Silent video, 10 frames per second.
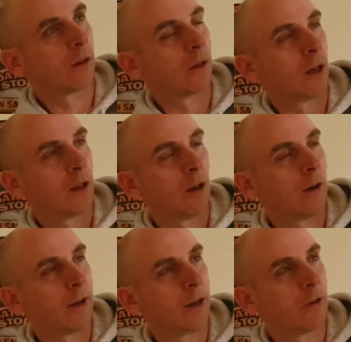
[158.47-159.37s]
Yeah, the
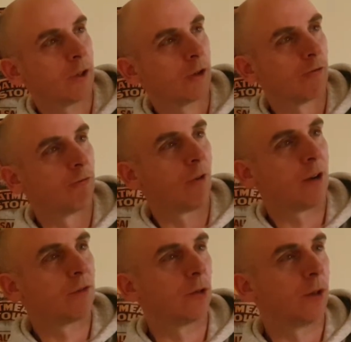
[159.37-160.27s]
light in here is
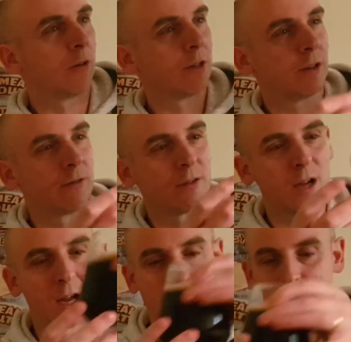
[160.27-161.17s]
dreadful. There is a
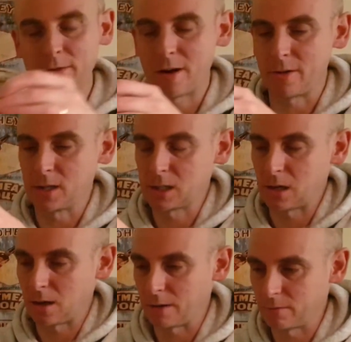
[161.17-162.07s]
very, very
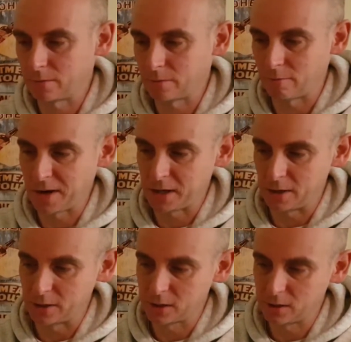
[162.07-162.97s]
slight
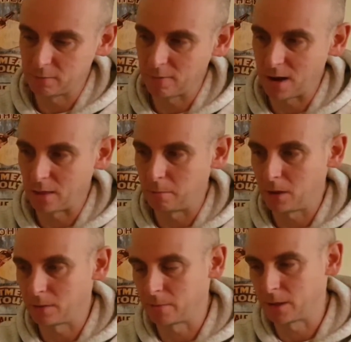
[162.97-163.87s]
reddiness around the
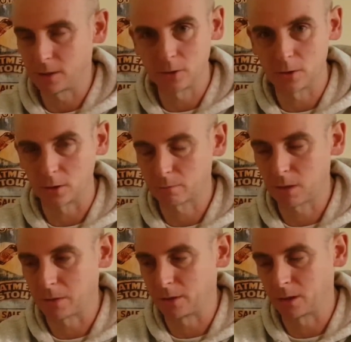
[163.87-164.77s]
bottom that you're
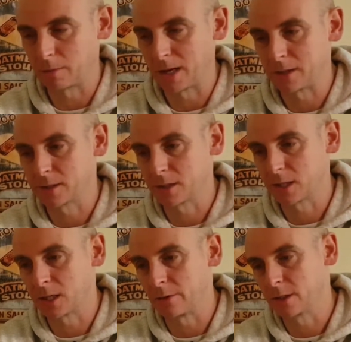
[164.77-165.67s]
probably not going to be able to
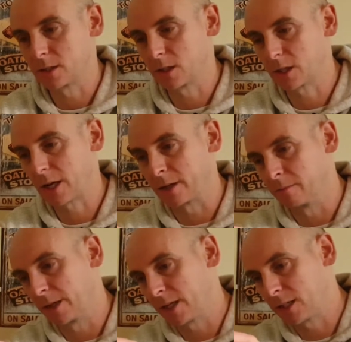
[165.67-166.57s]
see, which is a shame,
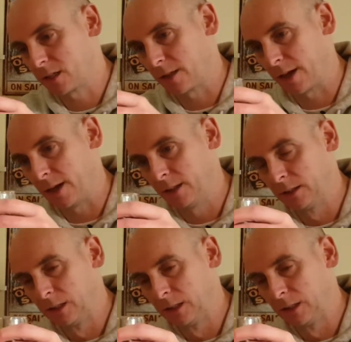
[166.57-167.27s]
but it is there.